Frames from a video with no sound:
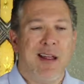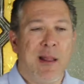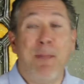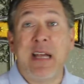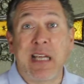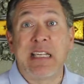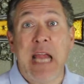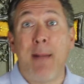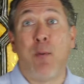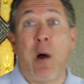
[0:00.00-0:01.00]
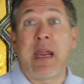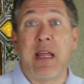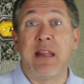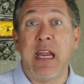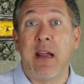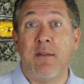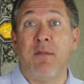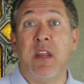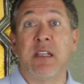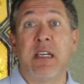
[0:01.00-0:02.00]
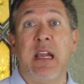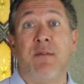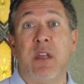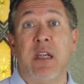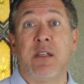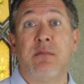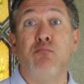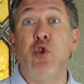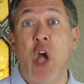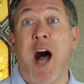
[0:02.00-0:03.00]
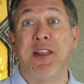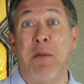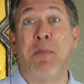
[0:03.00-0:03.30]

The best example I can think of of this gift is John the